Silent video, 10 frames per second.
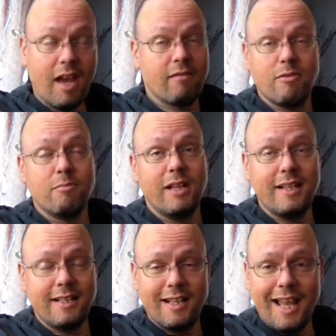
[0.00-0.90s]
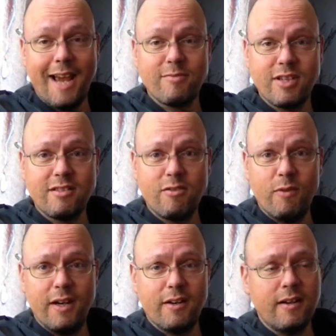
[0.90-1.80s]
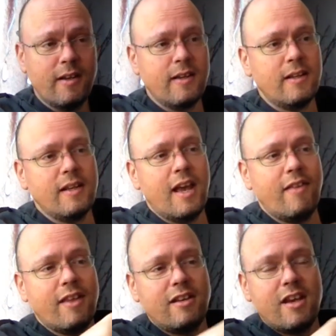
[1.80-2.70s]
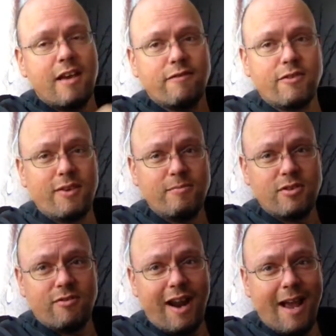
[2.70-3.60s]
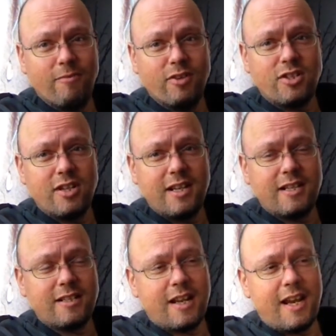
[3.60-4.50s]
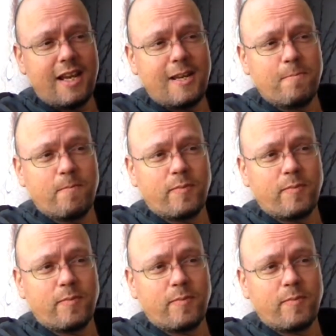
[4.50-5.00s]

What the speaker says: completing the laps, is the winner. And then you have Cryptogram, which is a